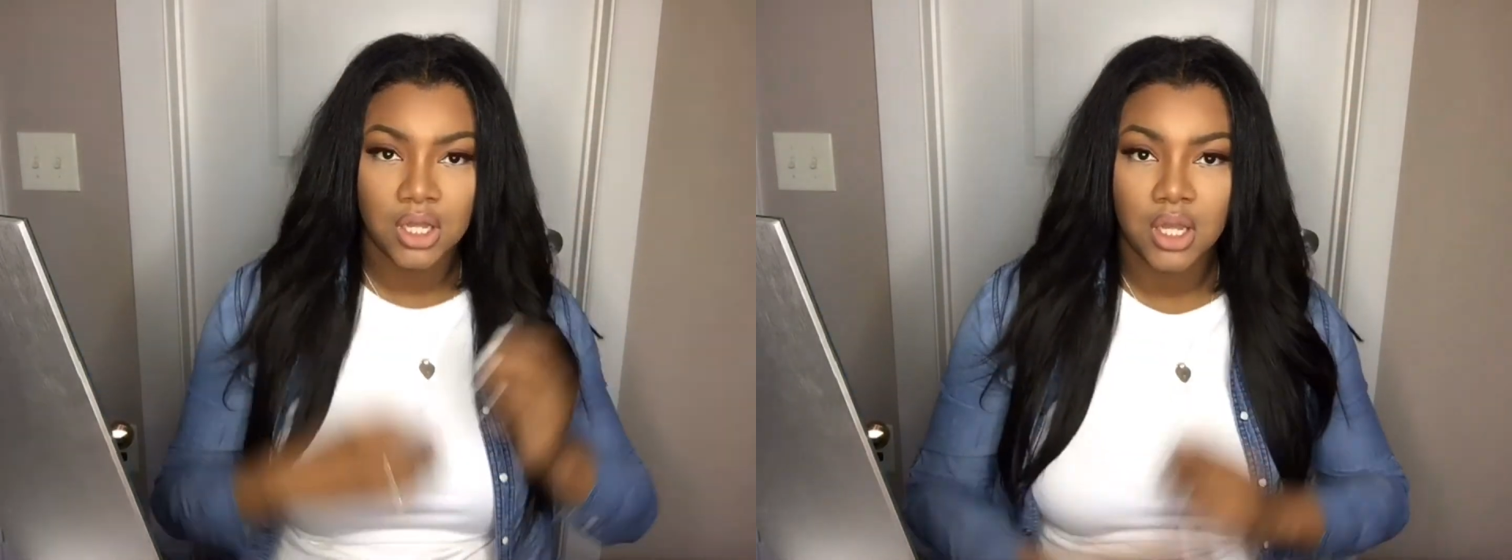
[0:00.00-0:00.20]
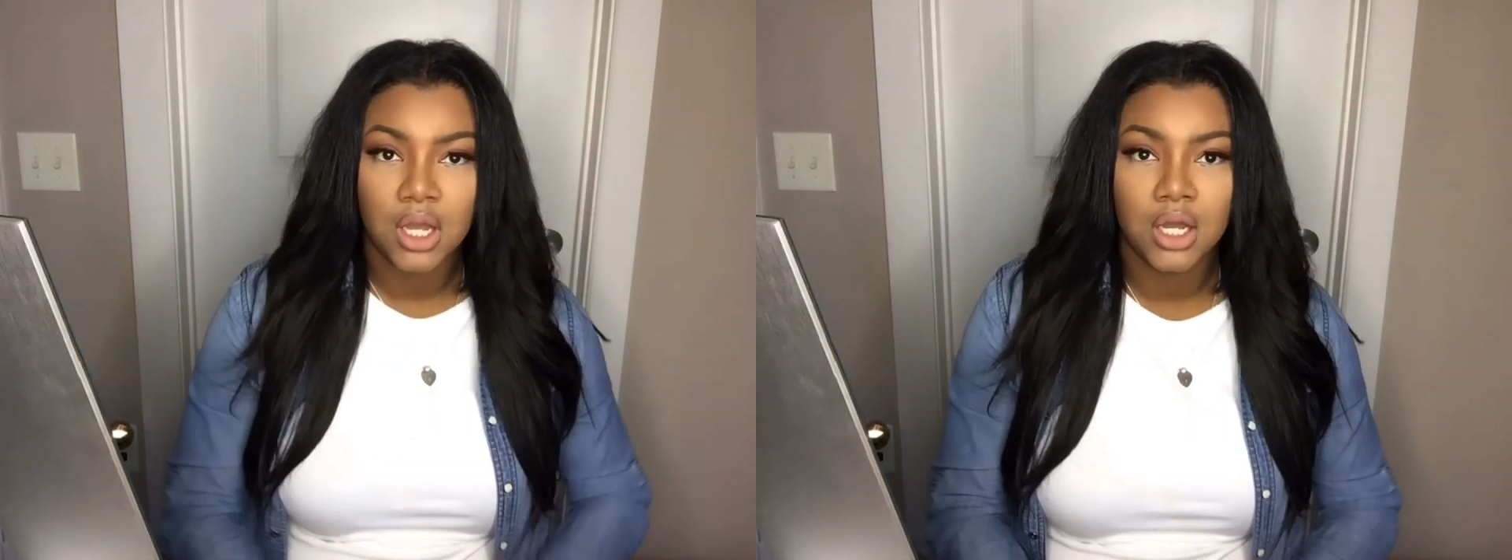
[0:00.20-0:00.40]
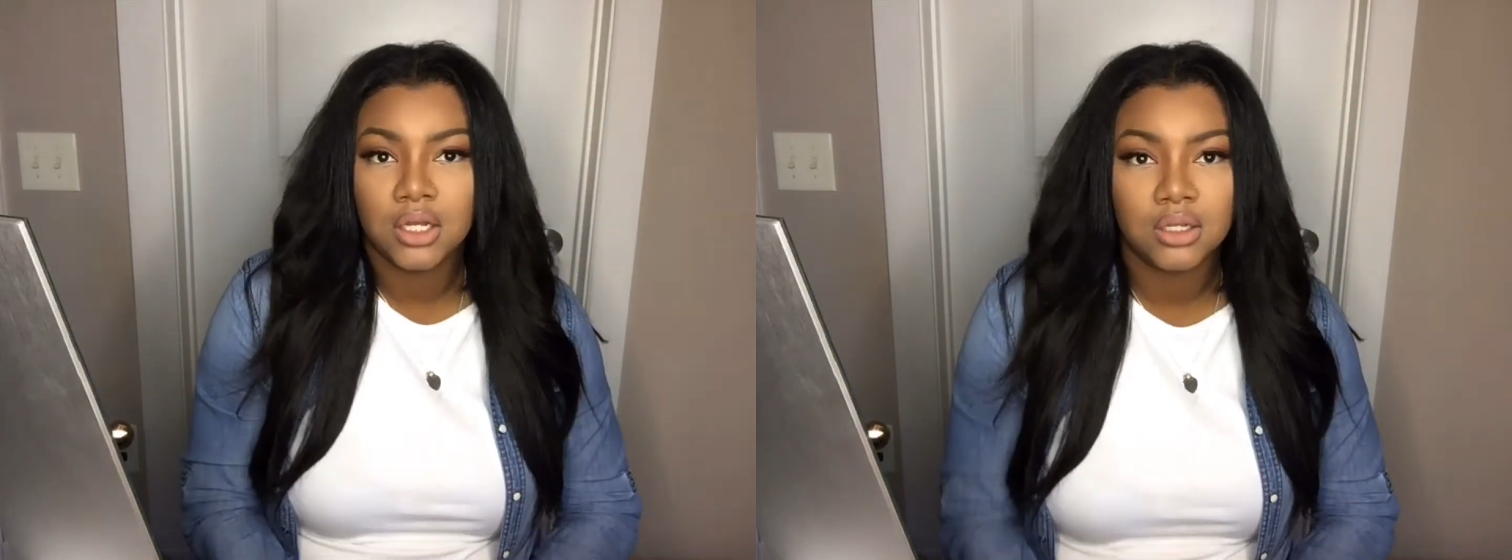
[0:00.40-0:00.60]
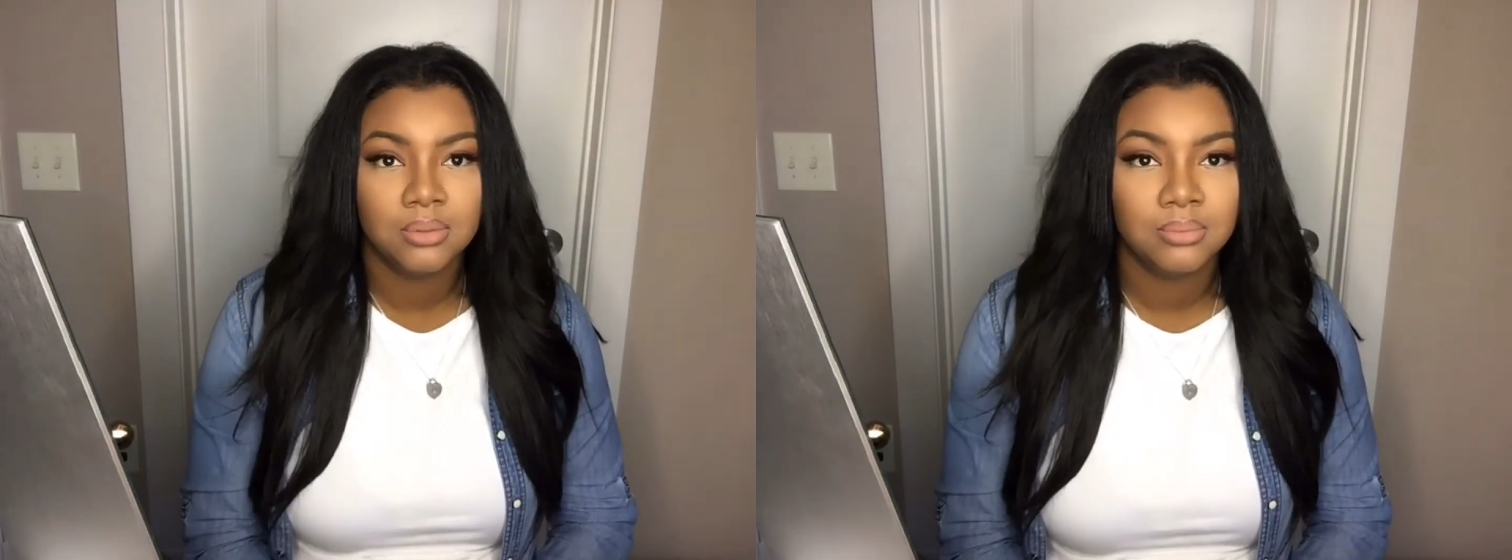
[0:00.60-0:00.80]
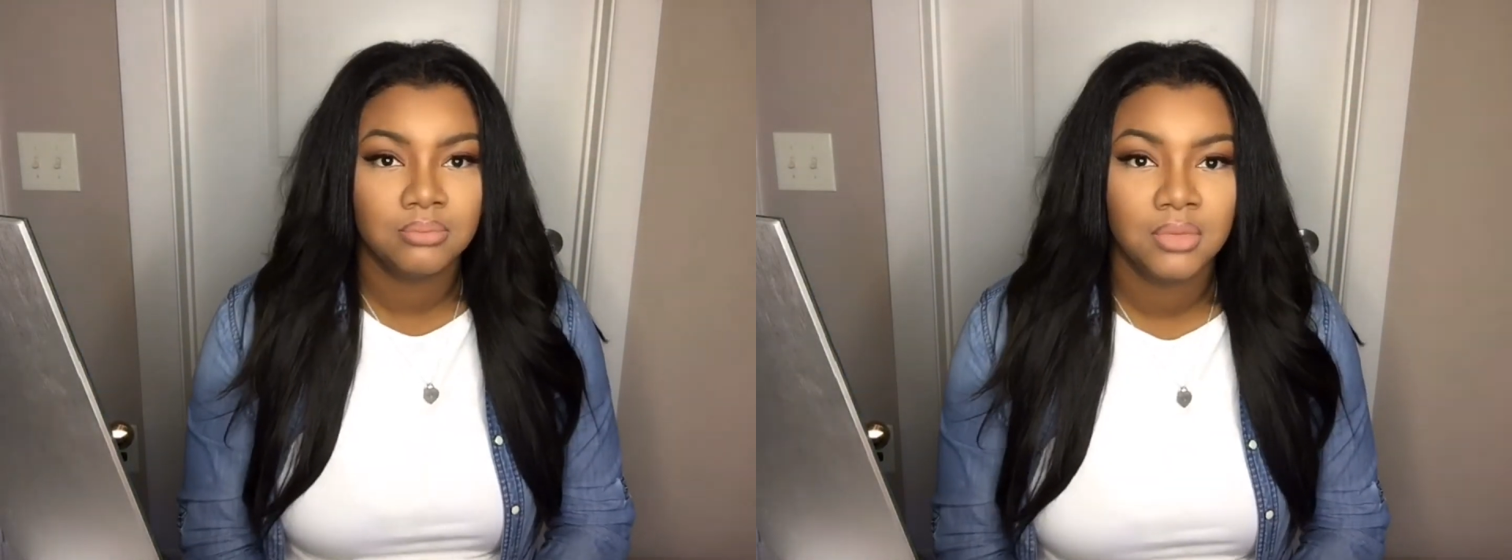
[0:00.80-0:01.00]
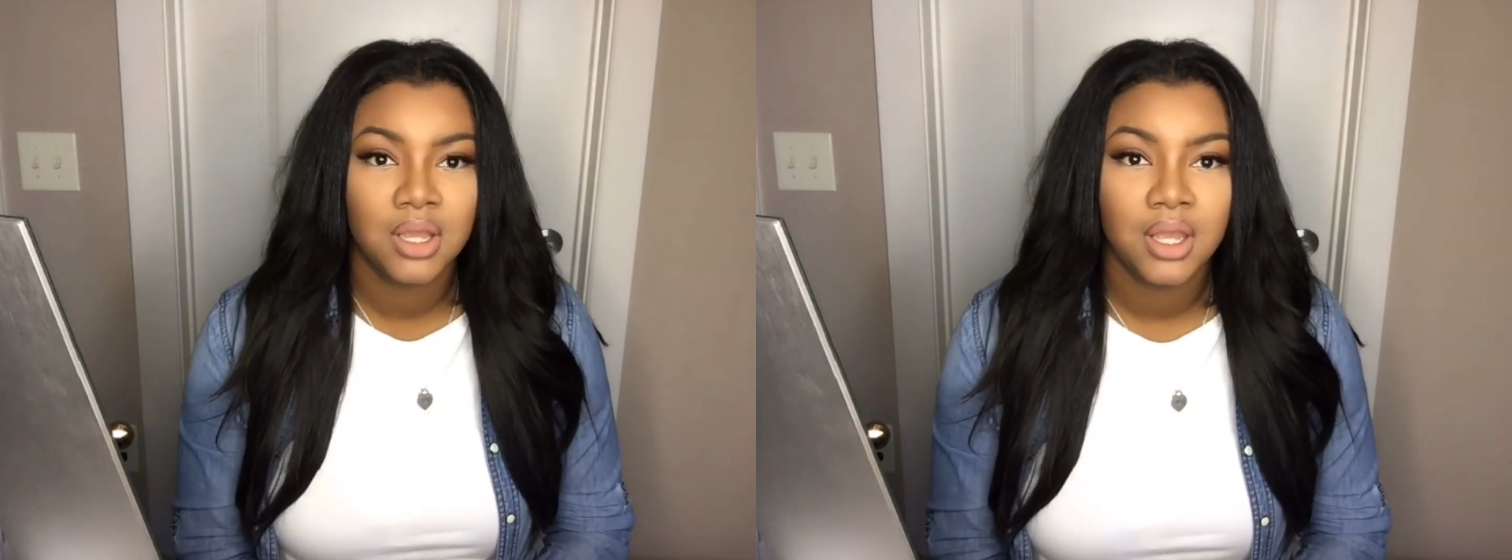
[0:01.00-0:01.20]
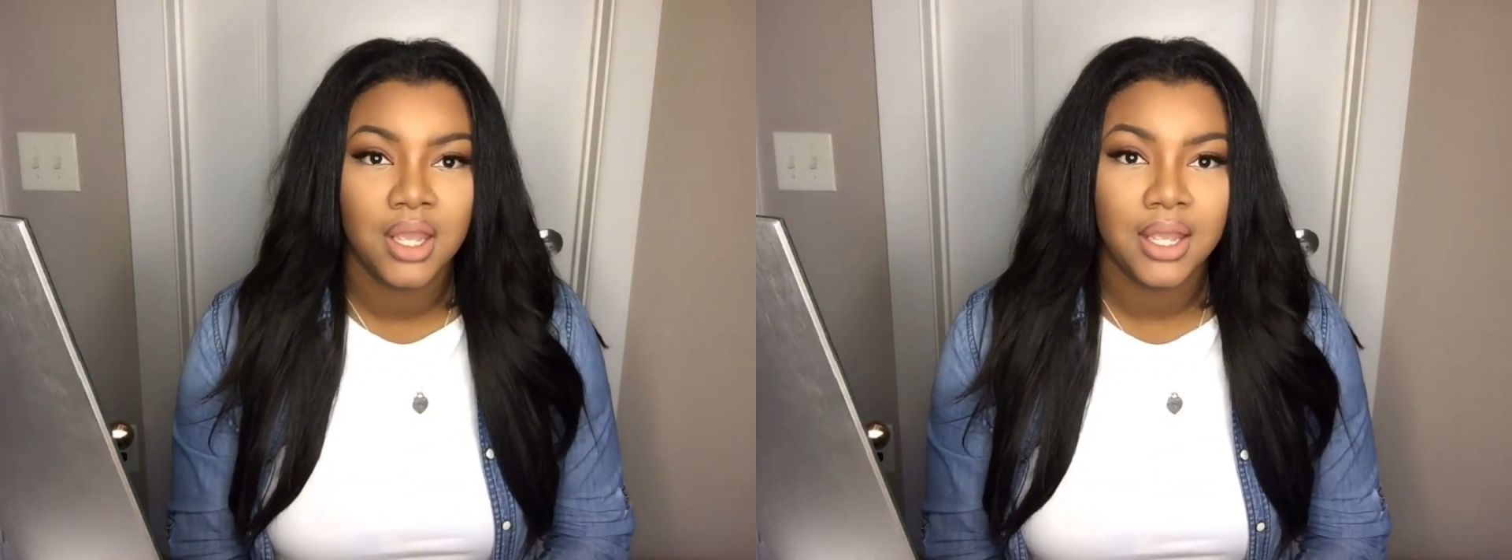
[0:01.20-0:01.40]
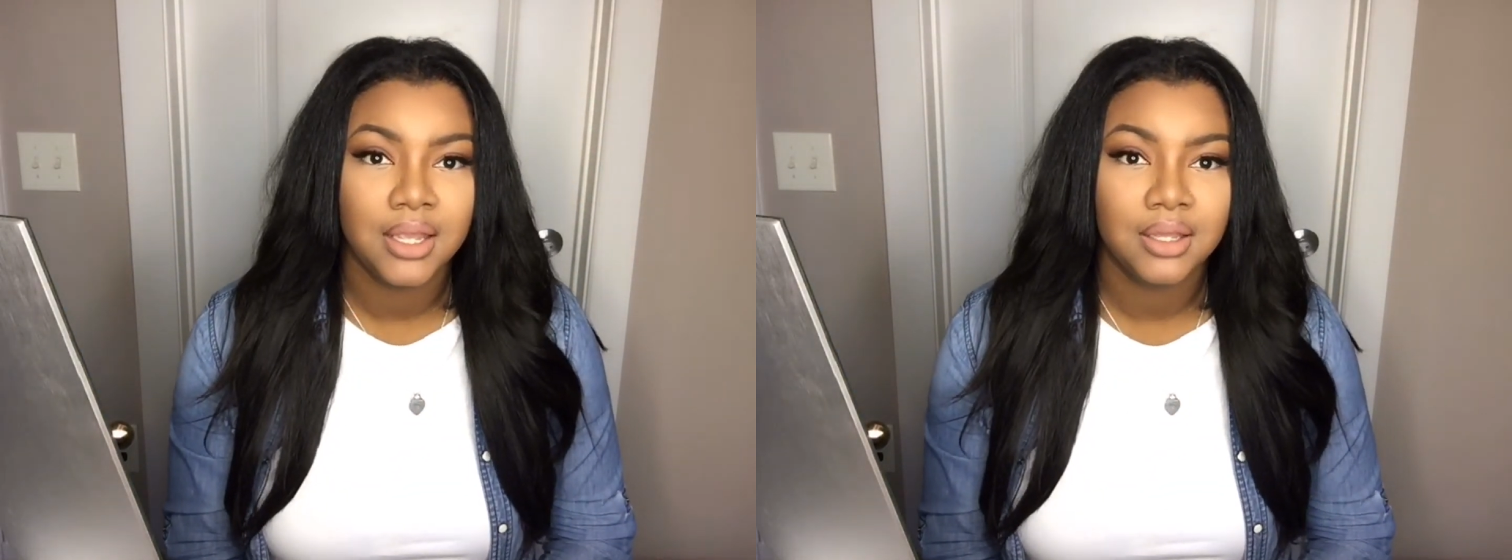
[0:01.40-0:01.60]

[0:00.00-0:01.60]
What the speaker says: And